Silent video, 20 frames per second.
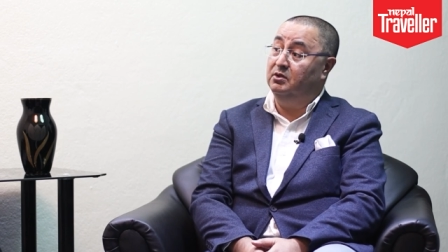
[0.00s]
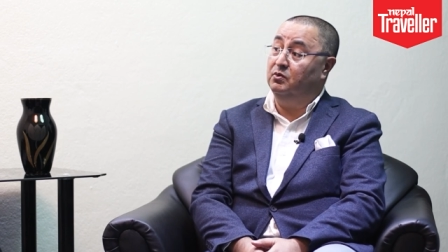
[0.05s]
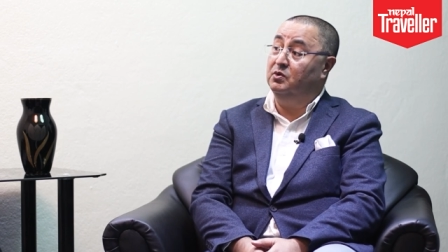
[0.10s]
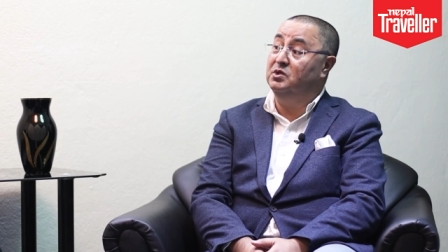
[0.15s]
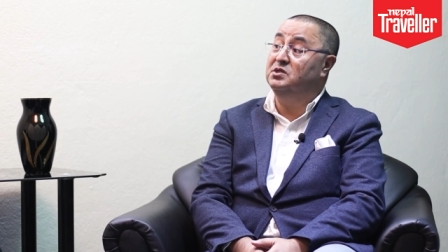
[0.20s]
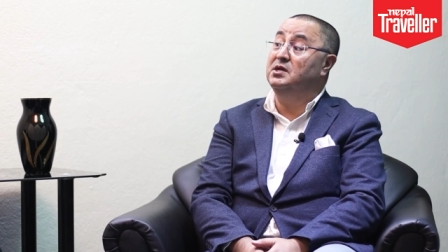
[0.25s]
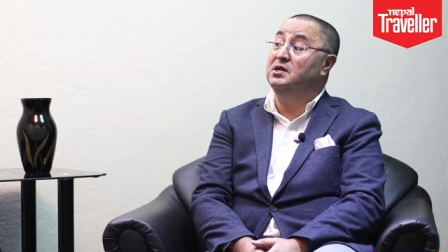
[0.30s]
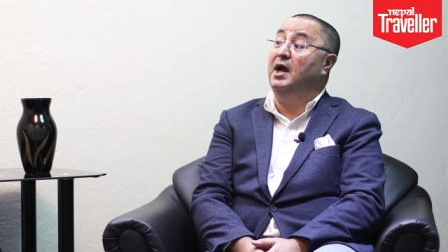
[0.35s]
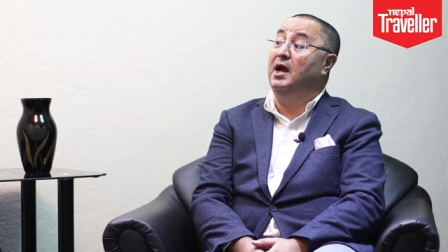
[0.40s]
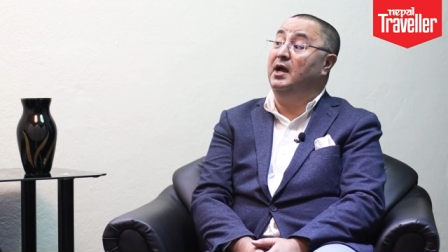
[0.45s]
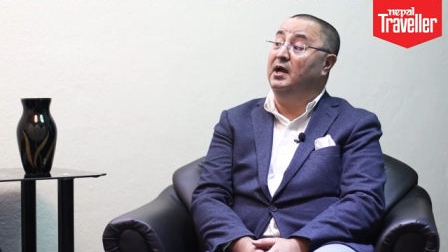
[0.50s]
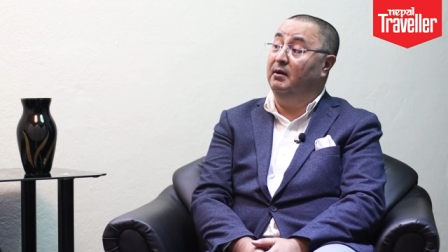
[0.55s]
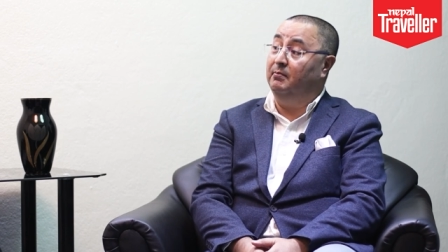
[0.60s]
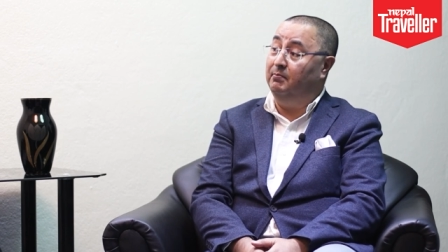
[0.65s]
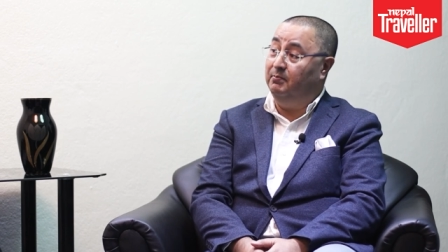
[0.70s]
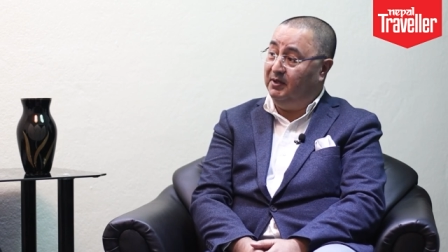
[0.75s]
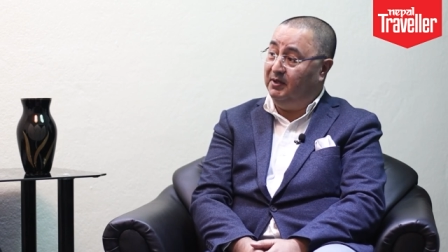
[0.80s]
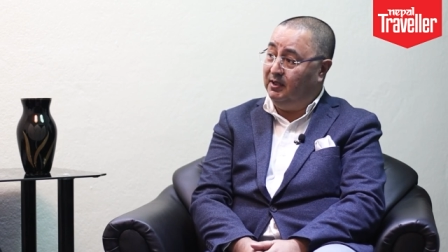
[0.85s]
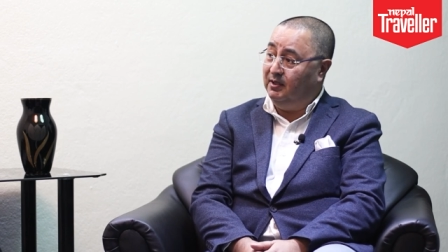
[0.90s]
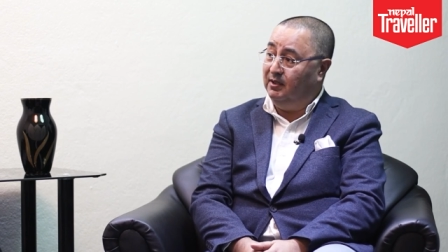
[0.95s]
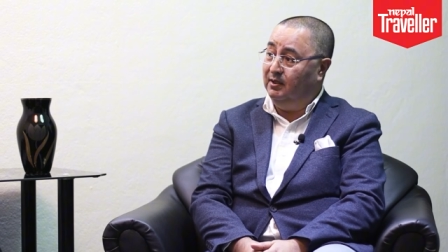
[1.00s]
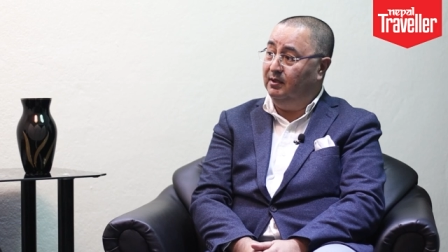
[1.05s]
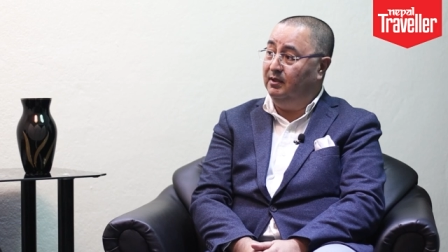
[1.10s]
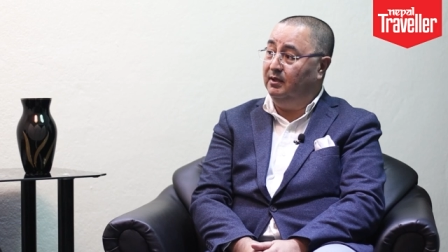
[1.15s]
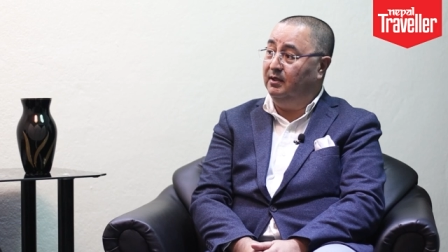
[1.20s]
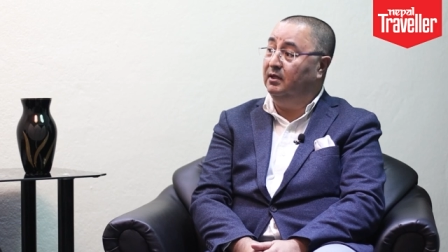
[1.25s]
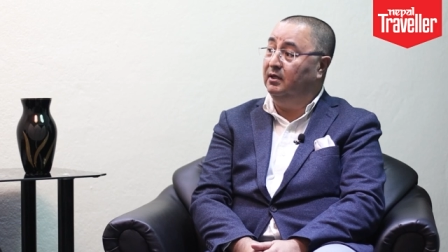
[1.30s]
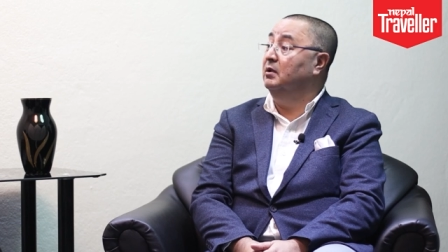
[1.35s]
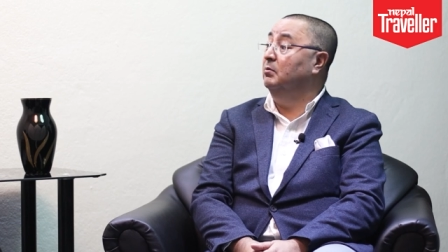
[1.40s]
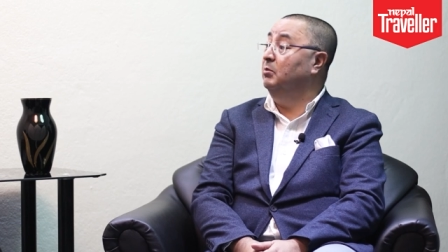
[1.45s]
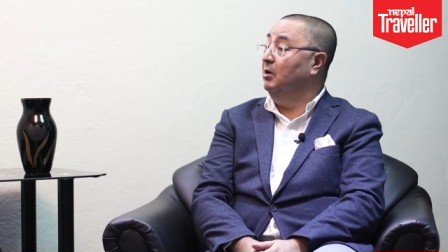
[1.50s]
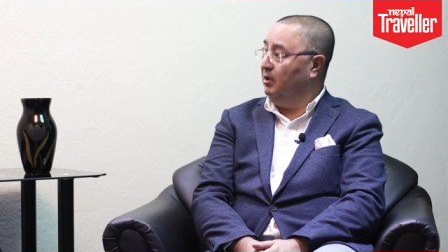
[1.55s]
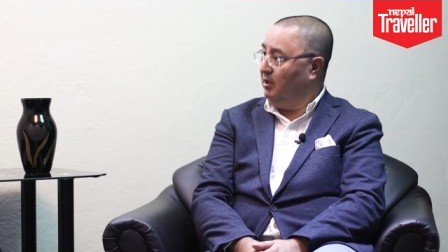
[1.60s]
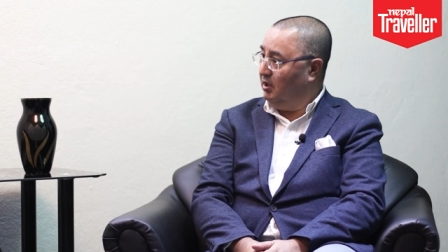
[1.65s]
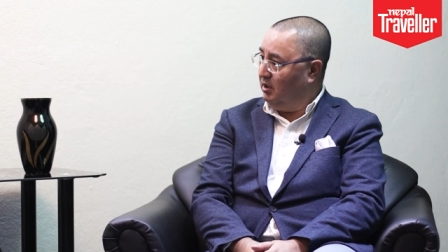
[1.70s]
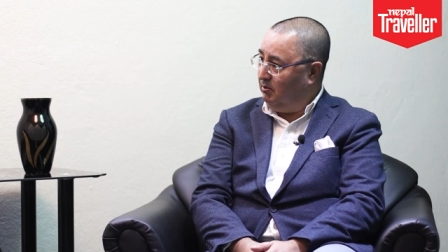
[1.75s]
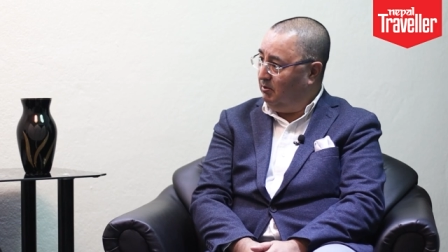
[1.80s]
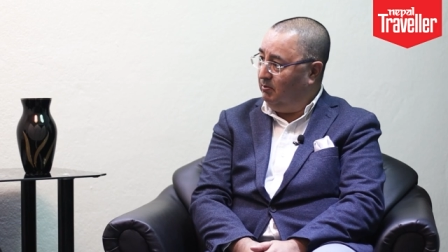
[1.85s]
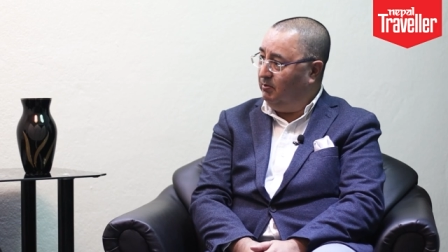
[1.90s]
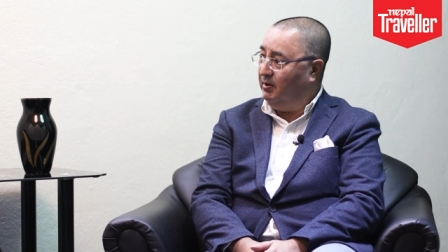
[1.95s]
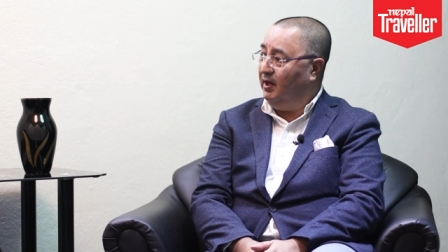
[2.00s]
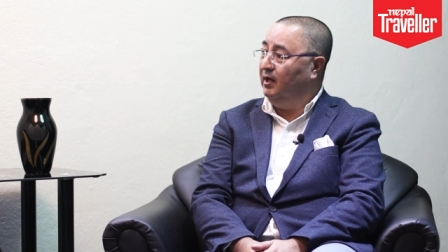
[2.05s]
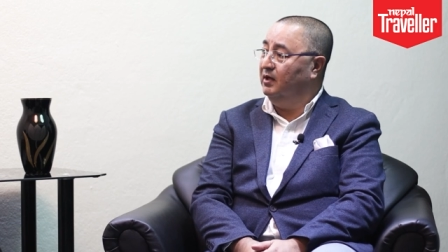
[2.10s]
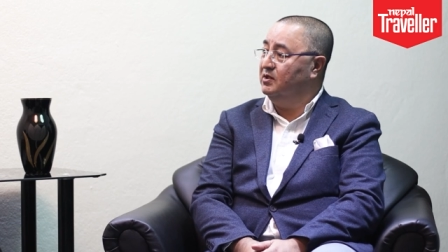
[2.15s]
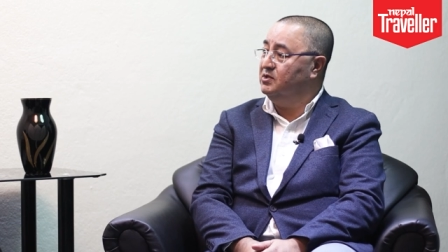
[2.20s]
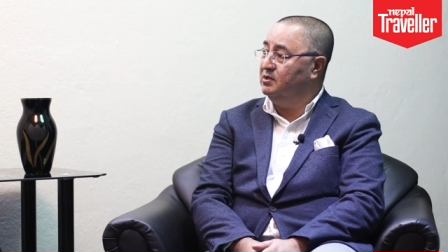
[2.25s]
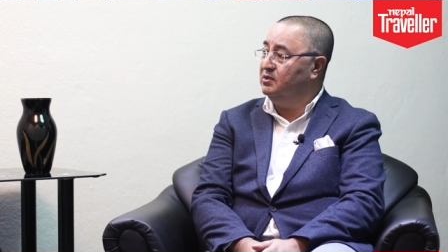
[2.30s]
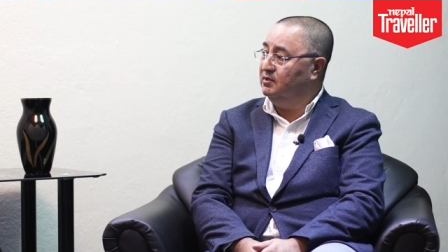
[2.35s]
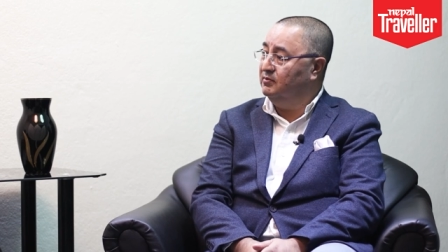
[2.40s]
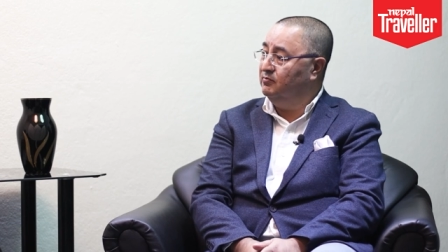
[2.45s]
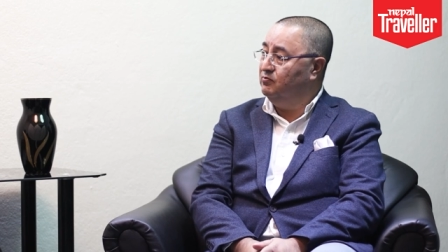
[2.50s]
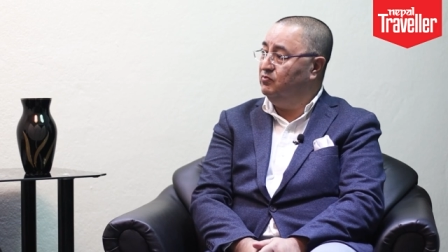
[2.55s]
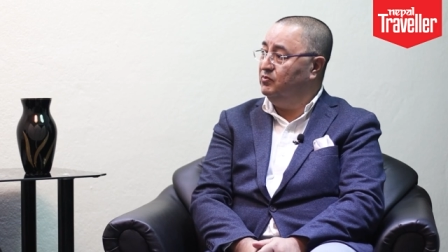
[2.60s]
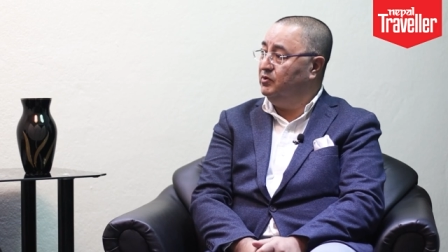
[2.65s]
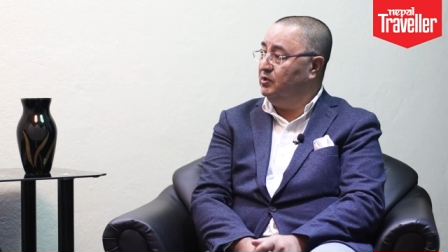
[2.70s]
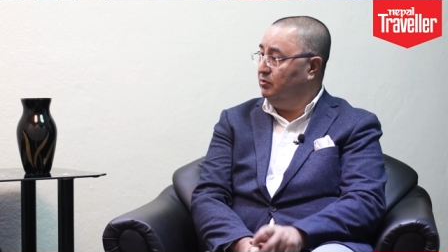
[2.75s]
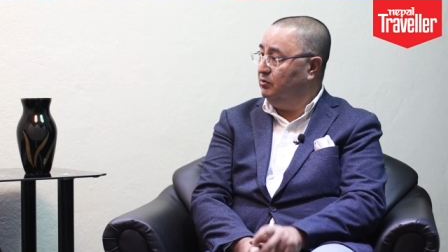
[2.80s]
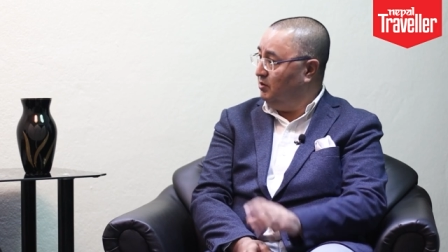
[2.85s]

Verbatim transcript: which I have been in the Buckingham Palace. Okay.